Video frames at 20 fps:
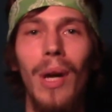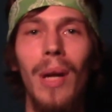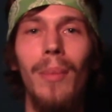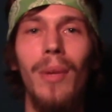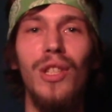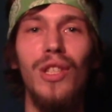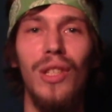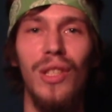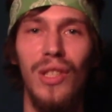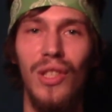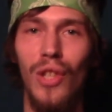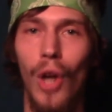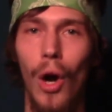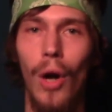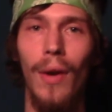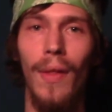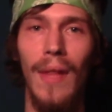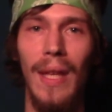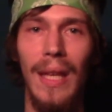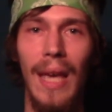much the
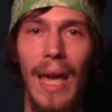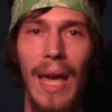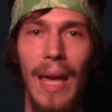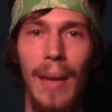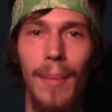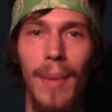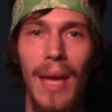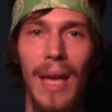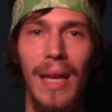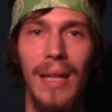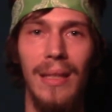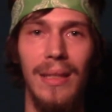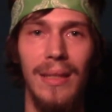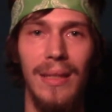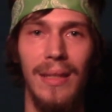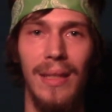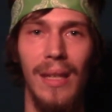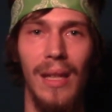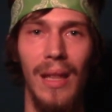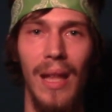start of the game
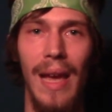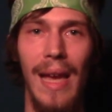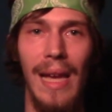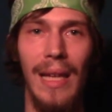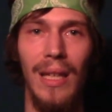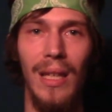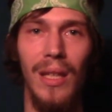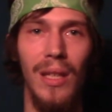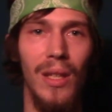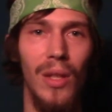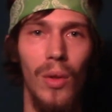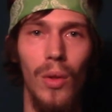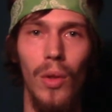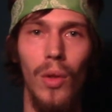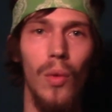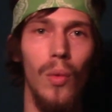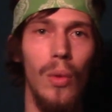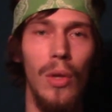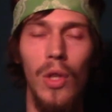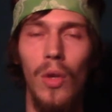is, like,
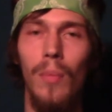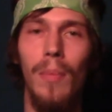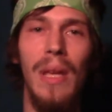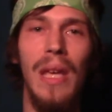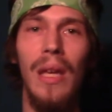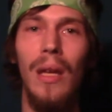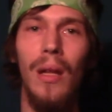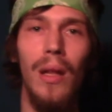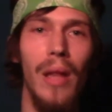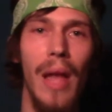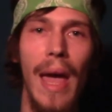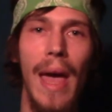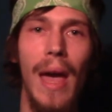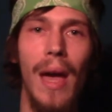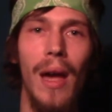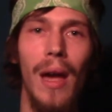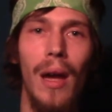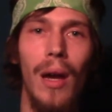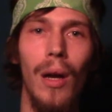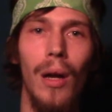you meet
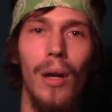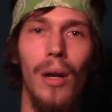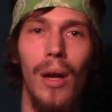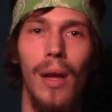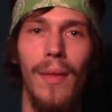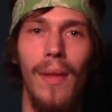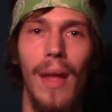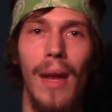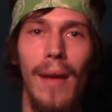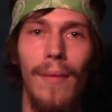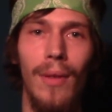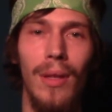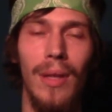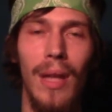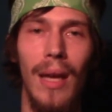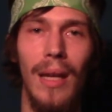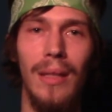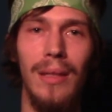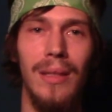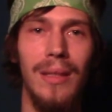Claire, and then
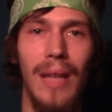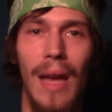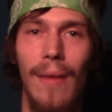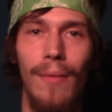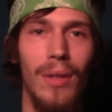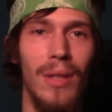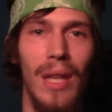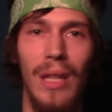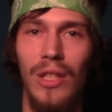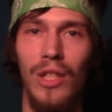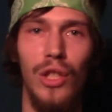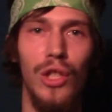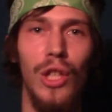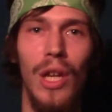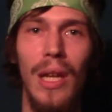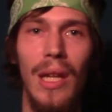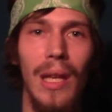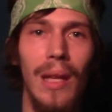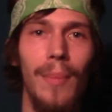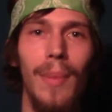everything's
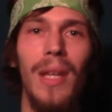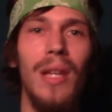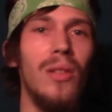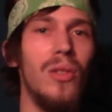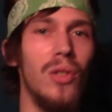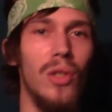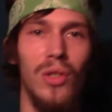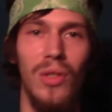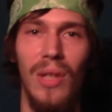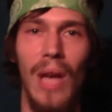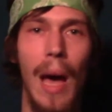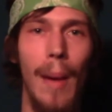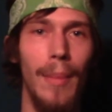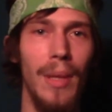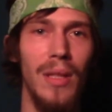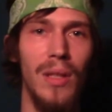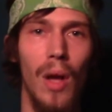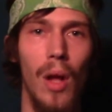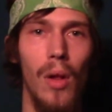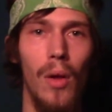shitty because there's
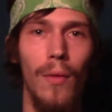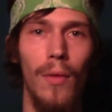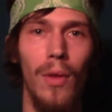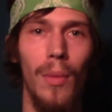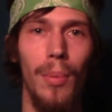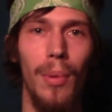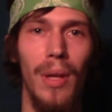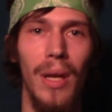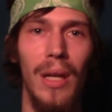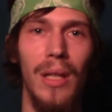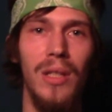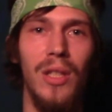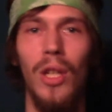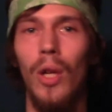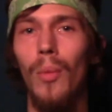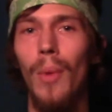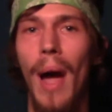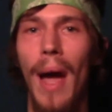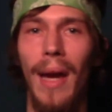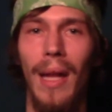zombies all over the place.
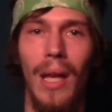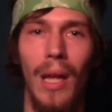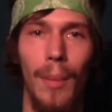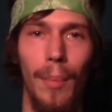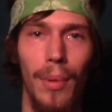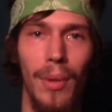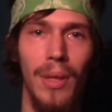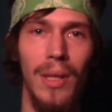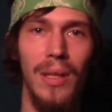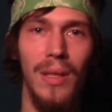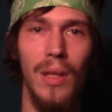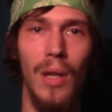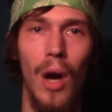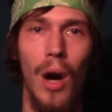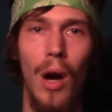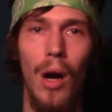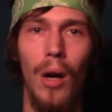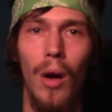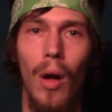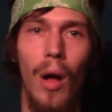You're riding in a police
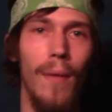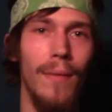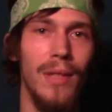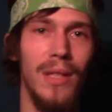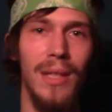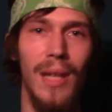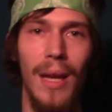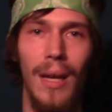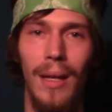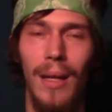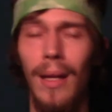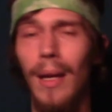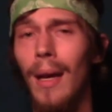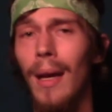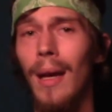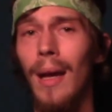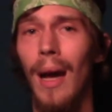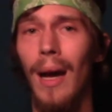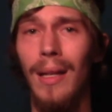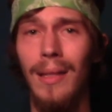car. All of a sudden,
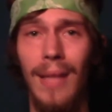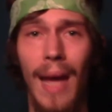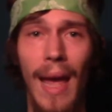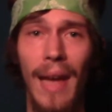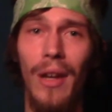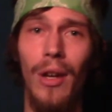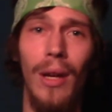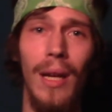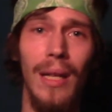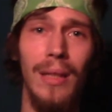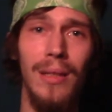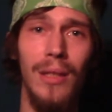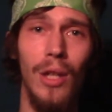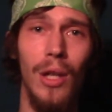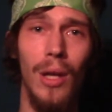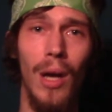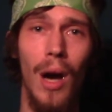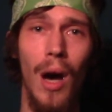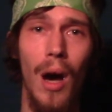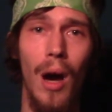a tanker hits
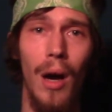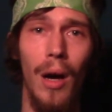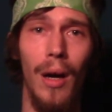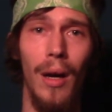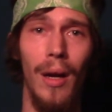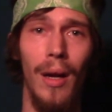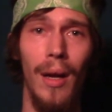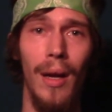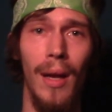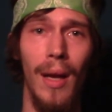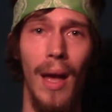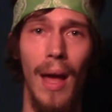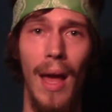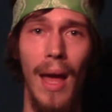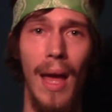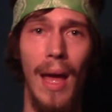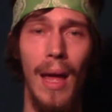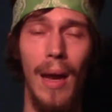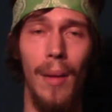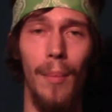your car,
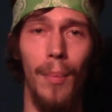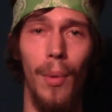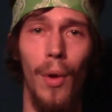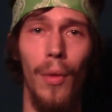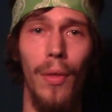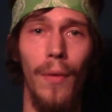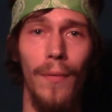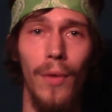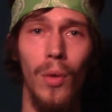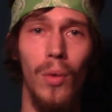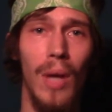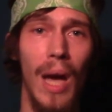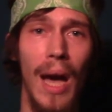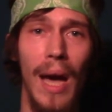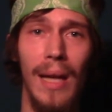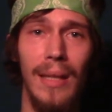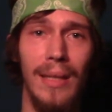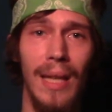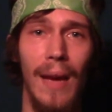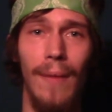and both of you
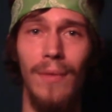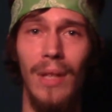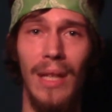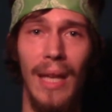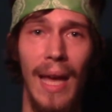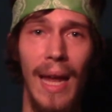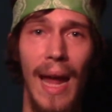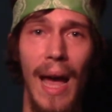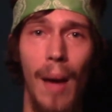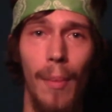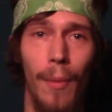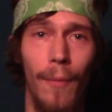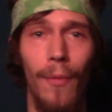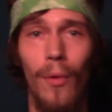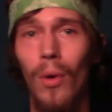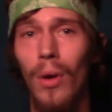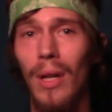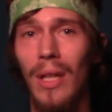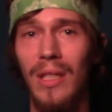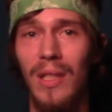guys have to get out
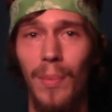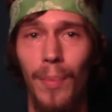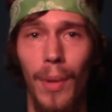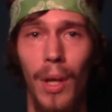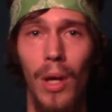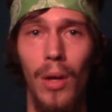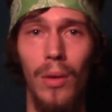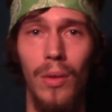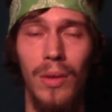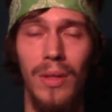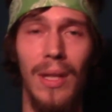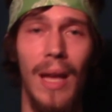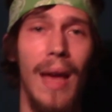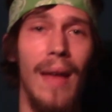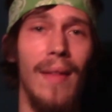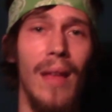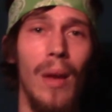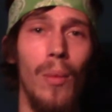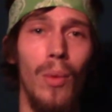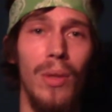before it explodes,
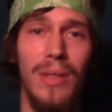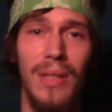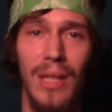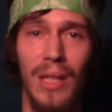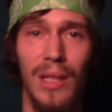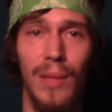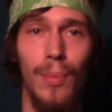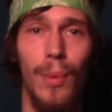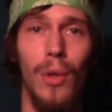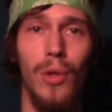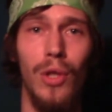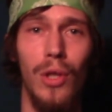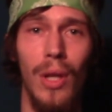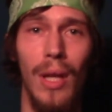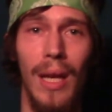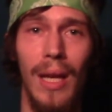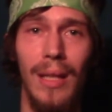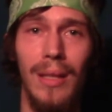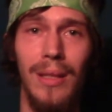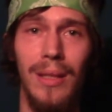and then once the explosion
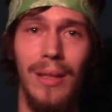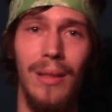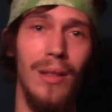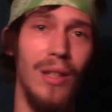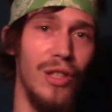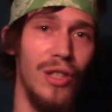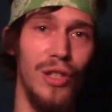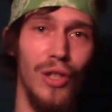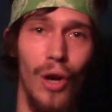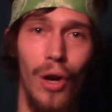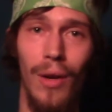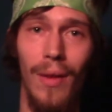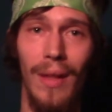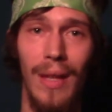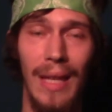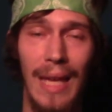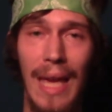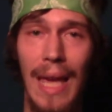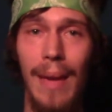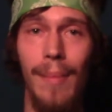hits, the start of
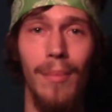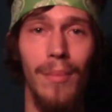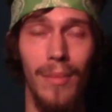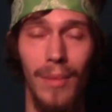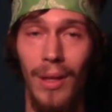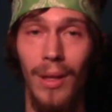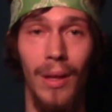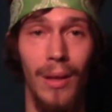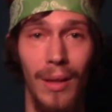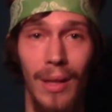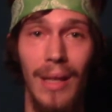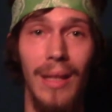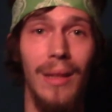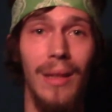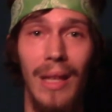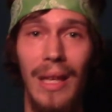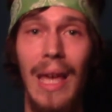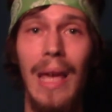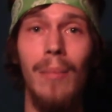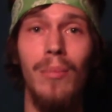the game,
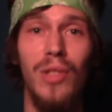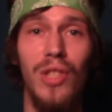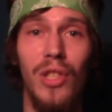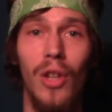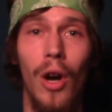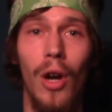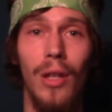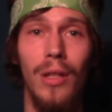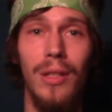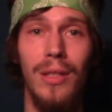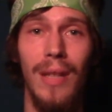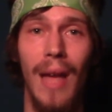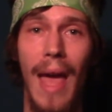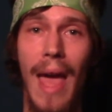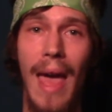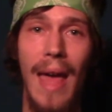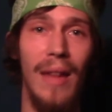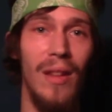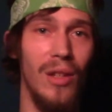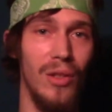the game starts,
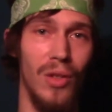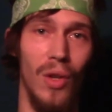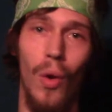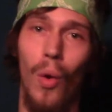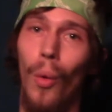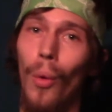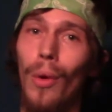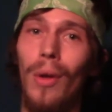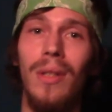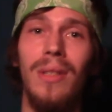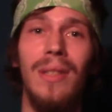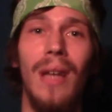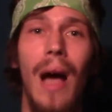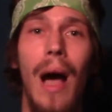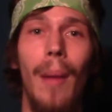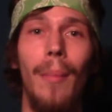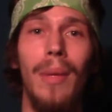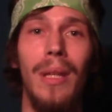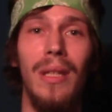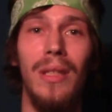and there's a horde of
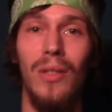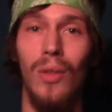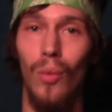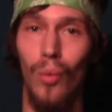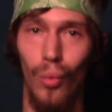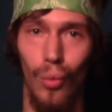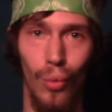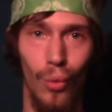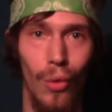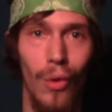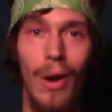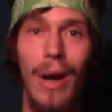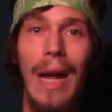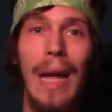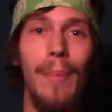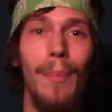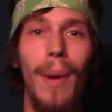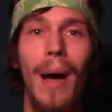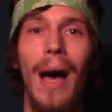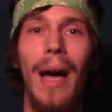zombies
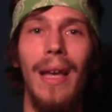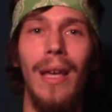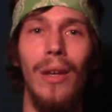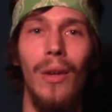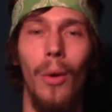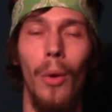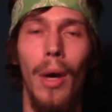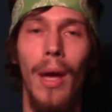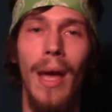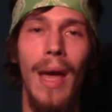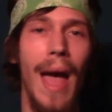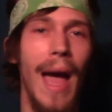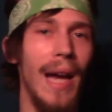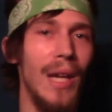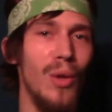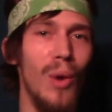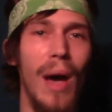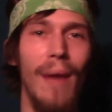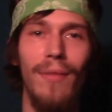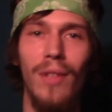right by you, and
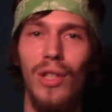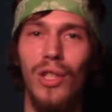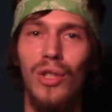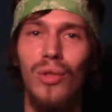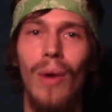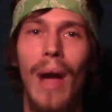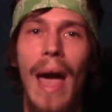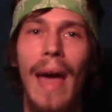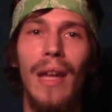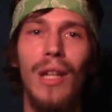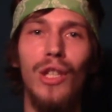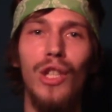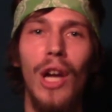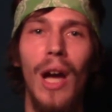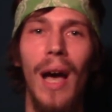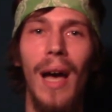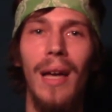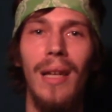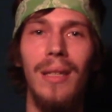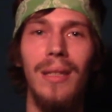you have to
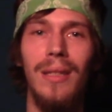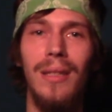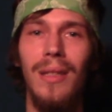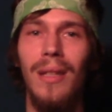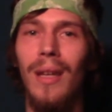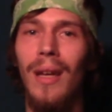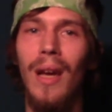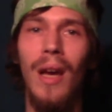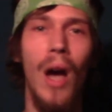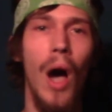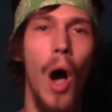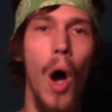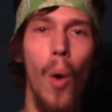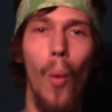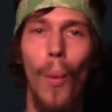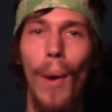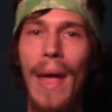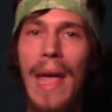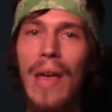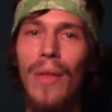strategize a
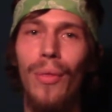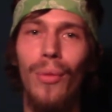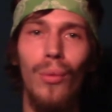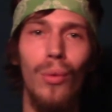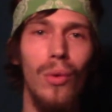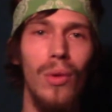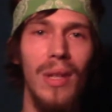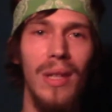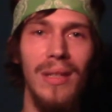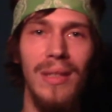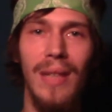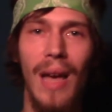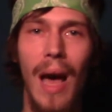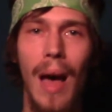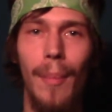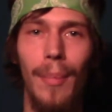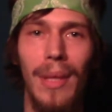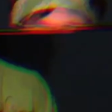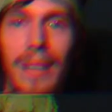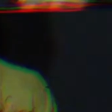way through these
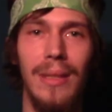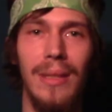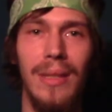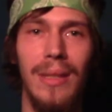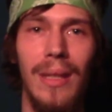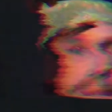zombies